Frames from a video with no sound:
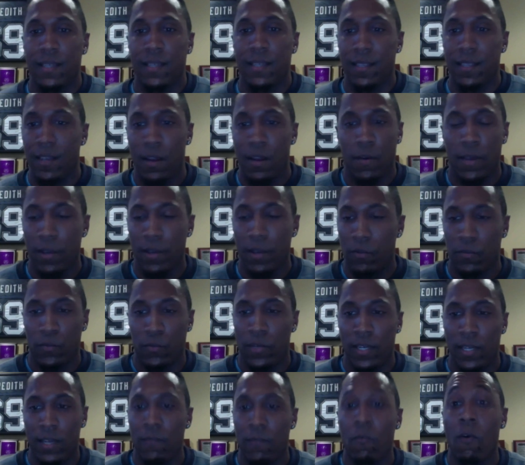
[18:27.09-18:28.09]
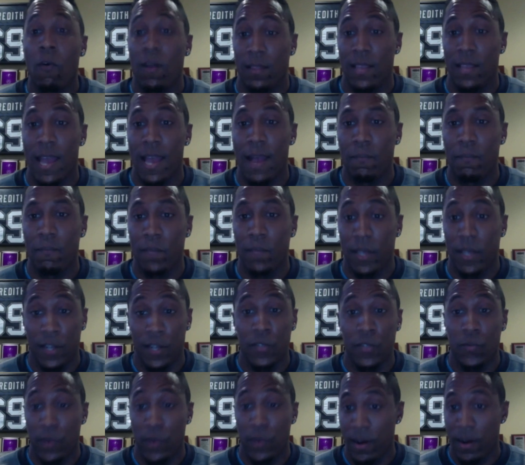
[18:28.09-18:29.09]
And, we didn't want that
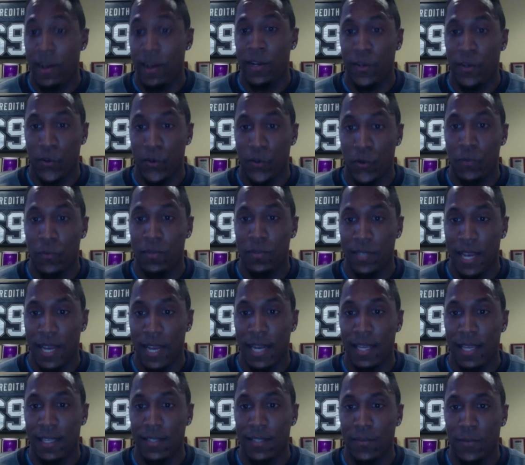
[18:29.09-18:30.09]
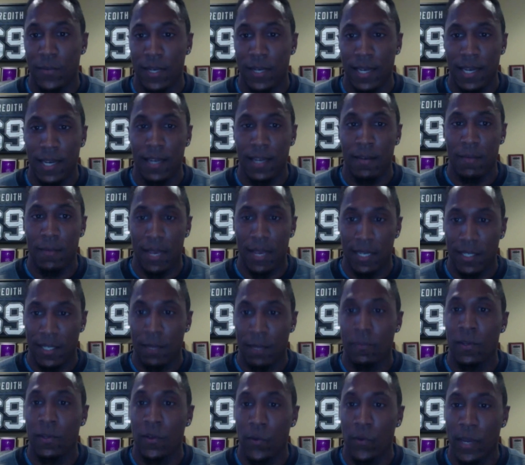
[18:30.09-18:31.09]
because we were in group settings. We needed to make
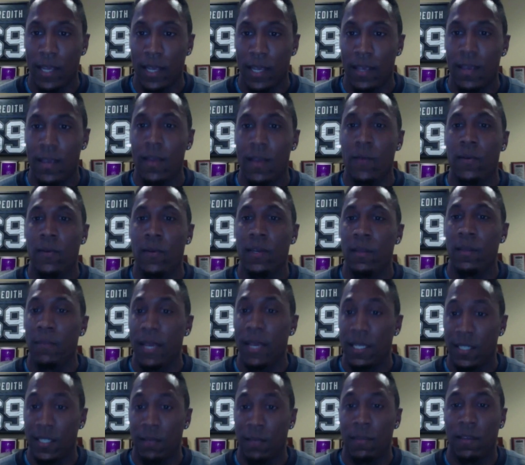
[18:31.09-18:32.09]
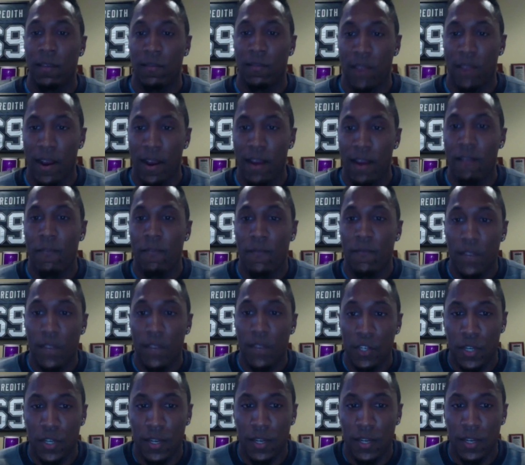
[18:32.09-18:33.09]
something quick. We need to make something very
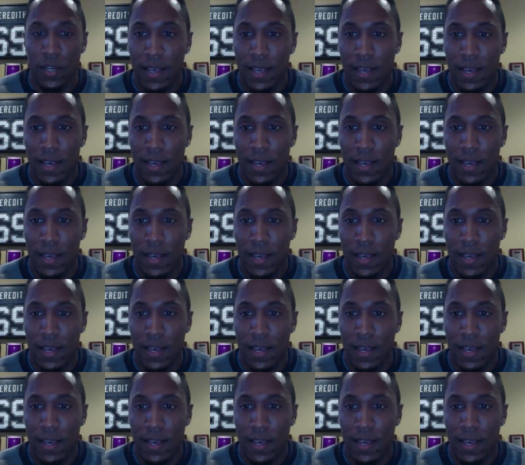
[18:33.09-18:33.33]
efficient.